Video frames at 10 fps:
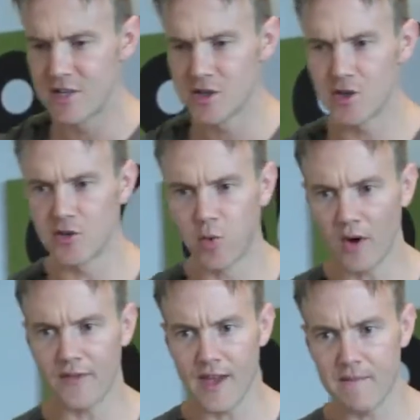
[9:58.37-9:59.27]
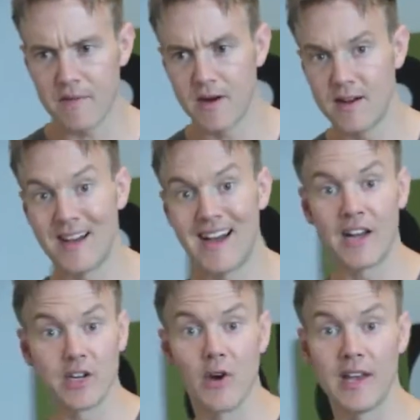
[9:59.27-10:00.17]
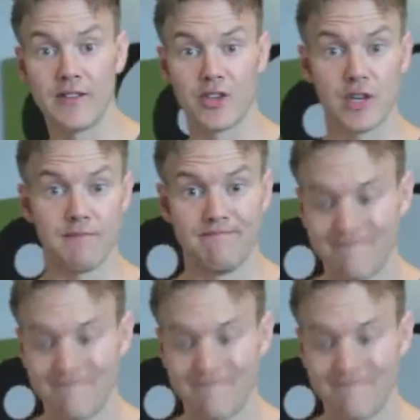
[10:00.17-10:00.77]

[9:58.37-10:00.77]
choose one of them and go hit the gym.